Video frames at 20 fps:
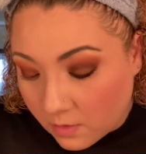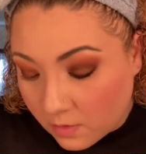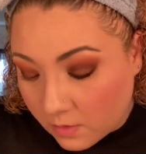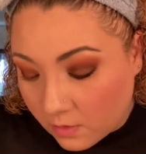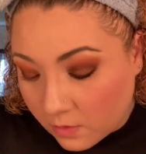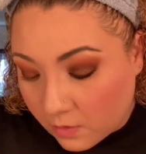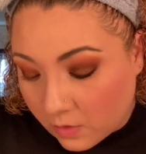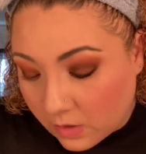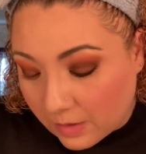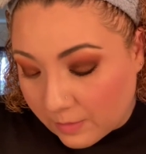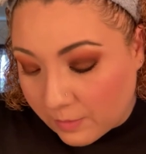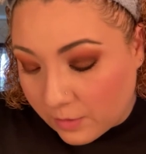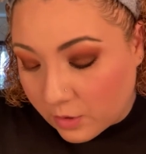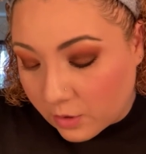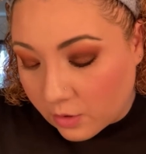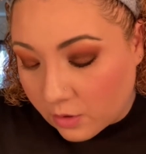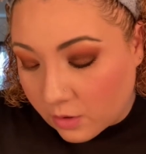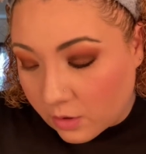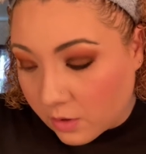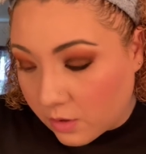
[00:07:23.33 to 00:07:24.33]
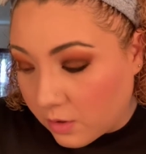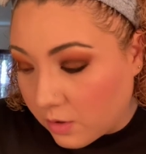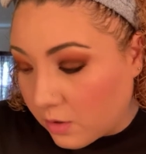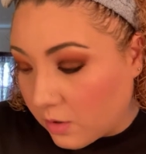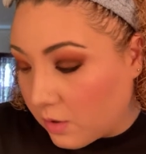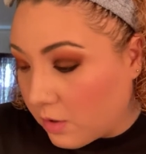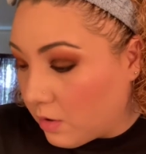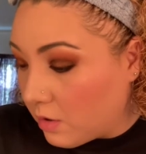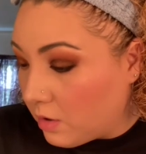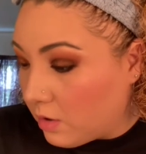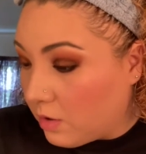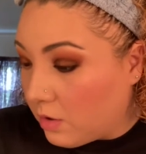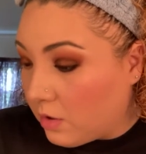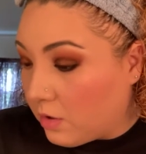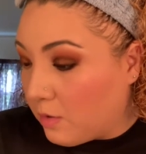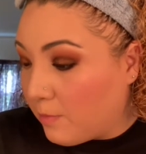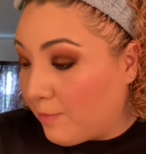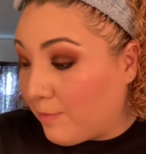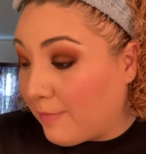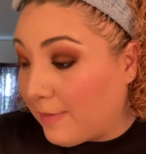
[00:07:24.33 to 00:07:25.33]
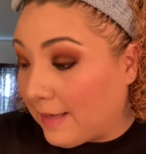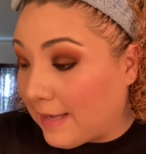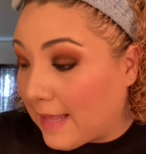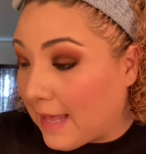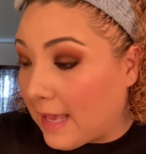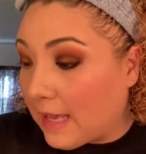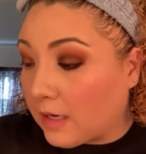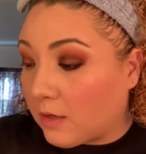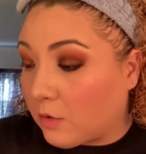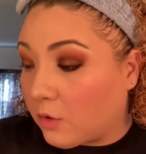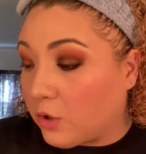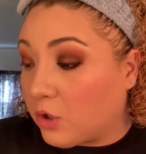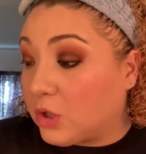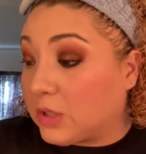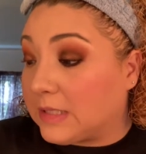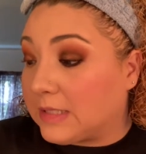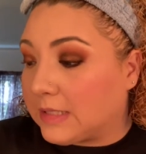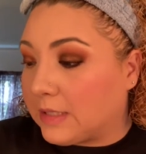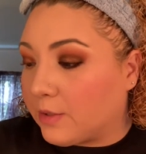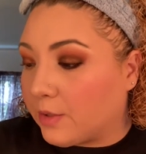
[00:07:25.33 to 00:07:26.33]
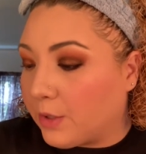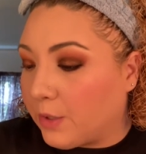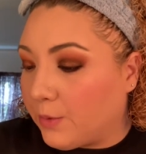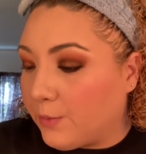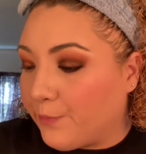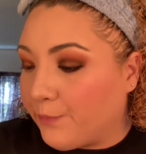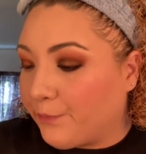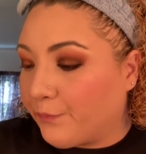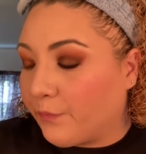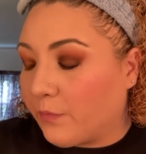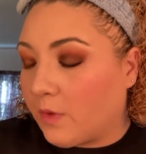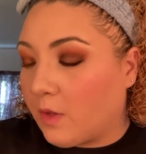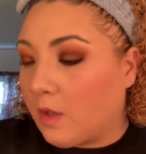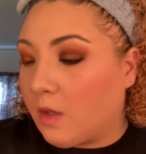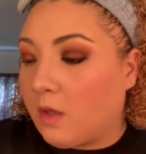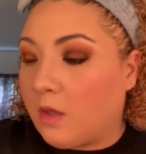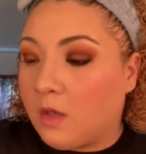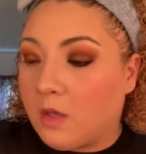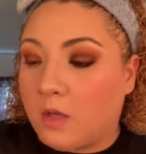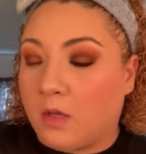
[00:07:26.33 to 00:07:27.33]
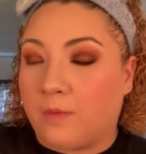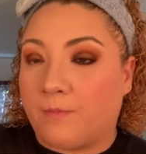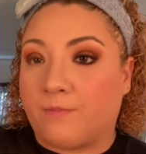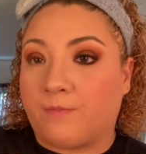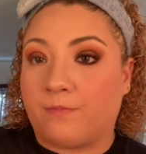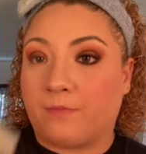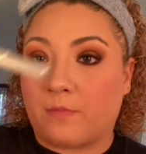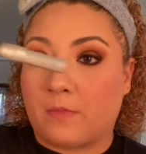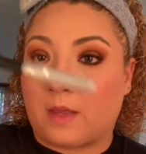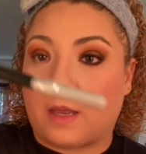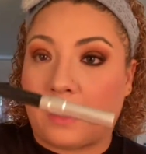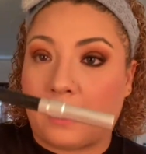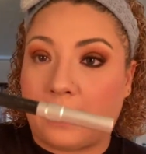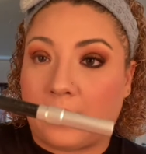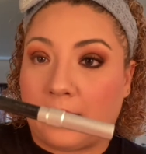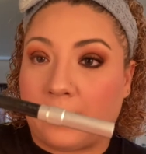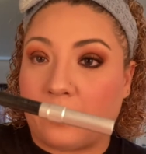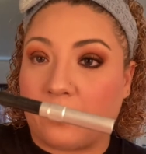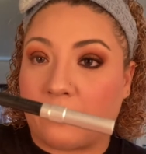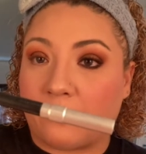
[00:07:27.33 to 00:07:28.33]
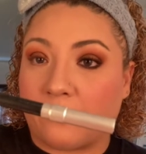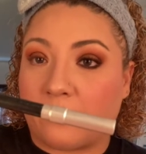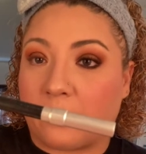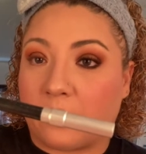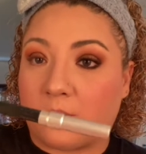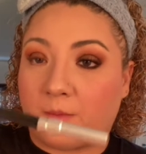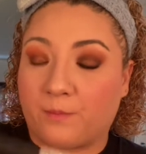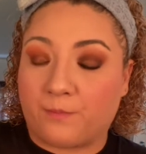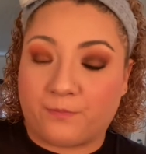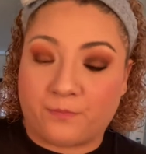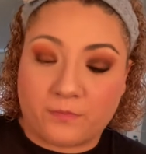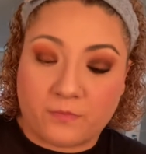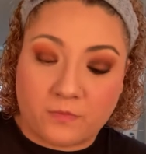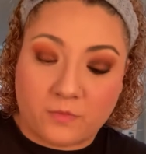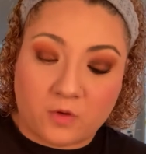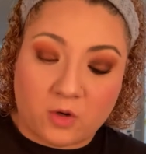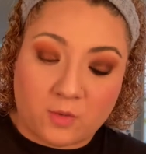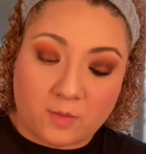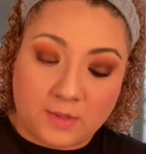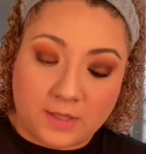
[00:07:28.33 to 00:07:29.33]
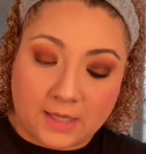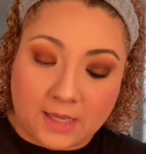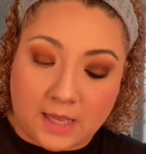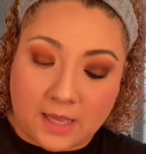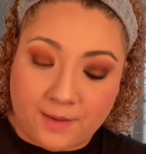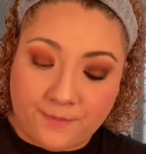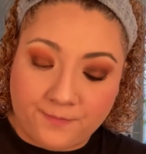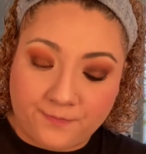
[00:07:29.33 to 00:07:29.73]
grab your black or your zero eyeliner from Urban Decay,